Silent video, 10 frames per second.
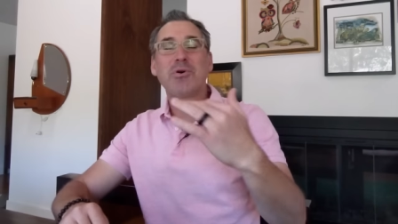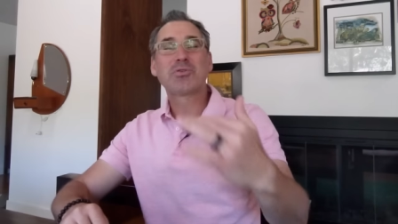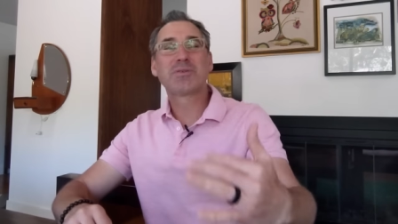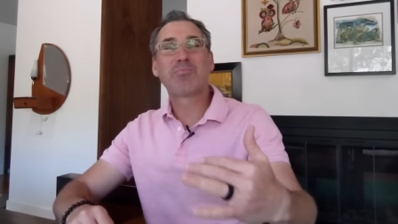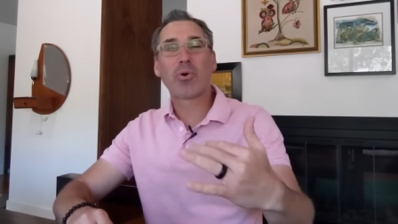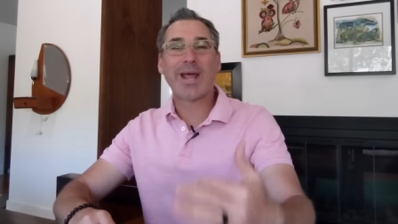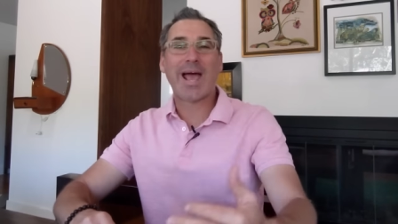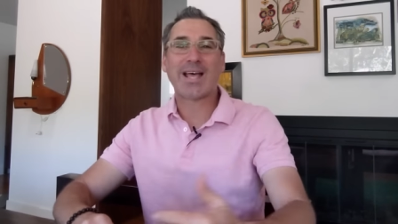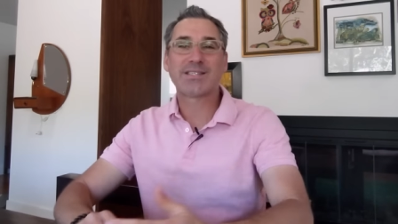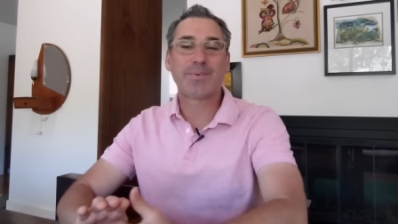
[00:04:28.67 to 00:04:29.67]
The most important
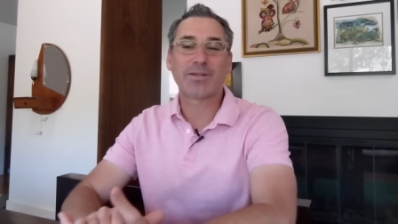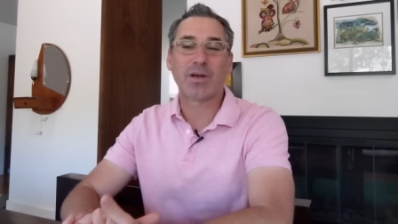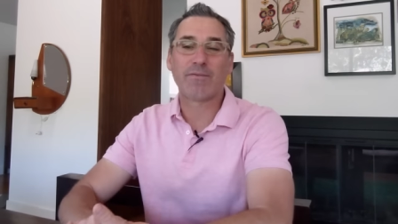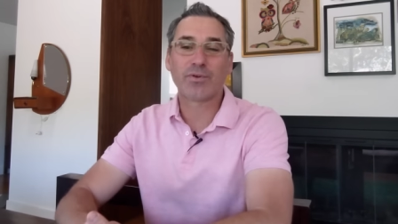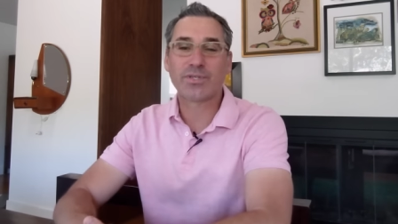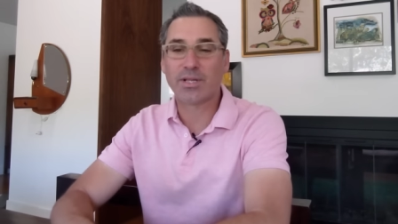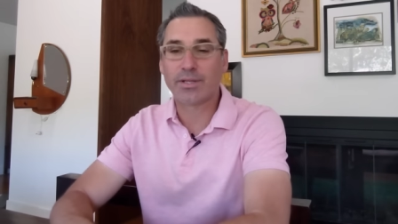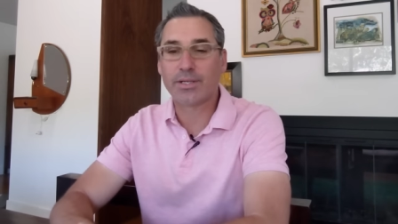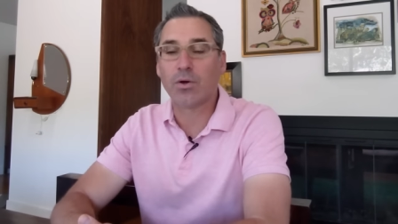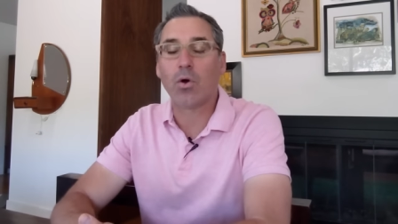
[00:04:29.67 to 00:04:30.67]
aspect of
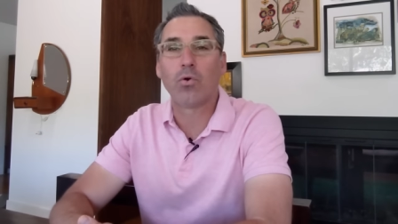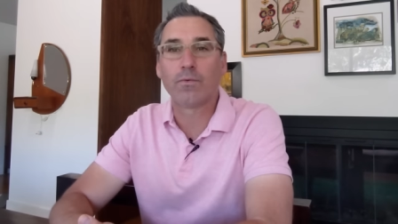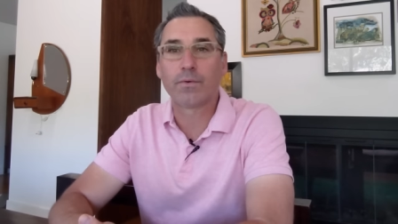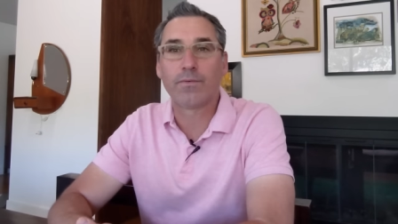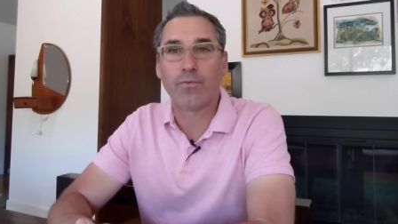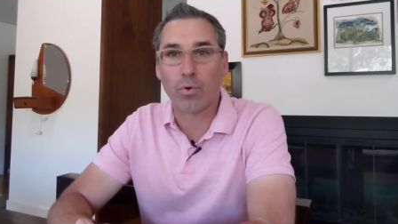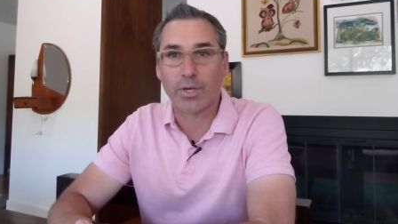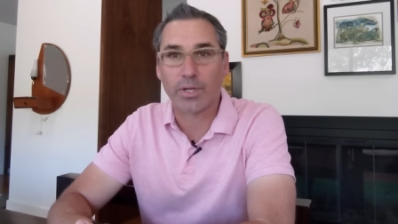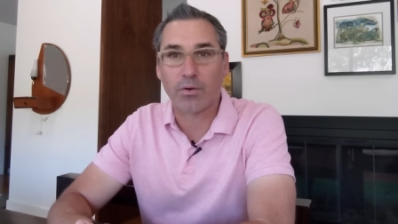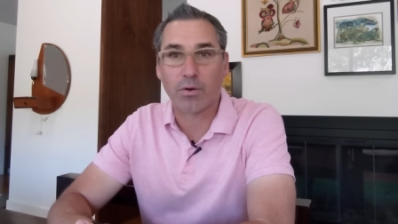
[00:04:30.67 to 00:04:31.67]
fertility over
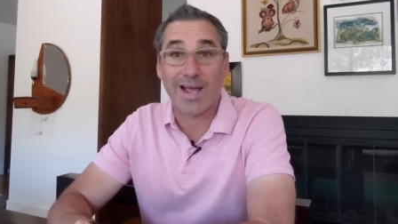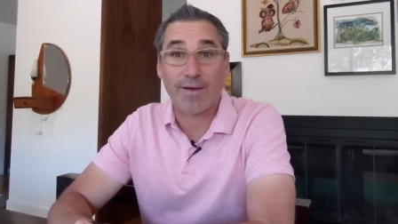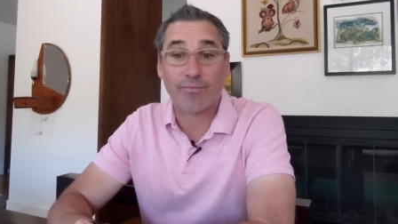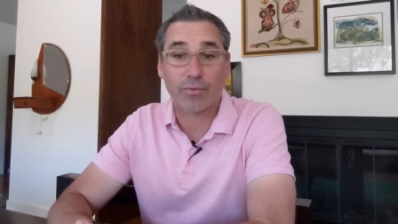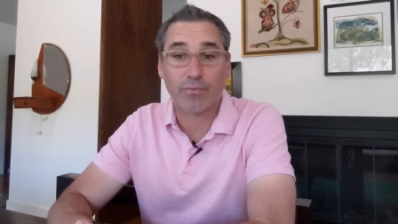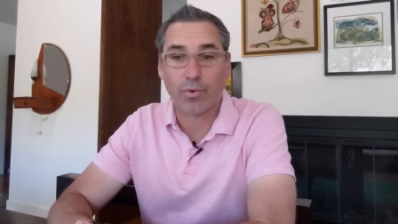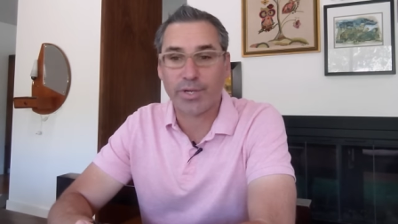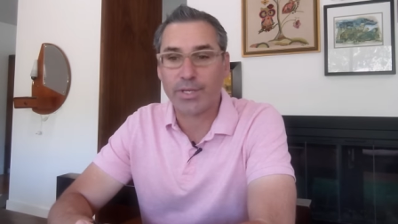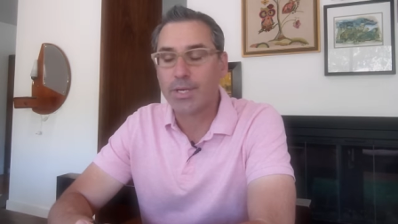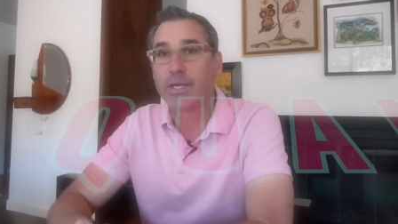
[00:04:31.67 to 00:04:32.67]
40 or after 40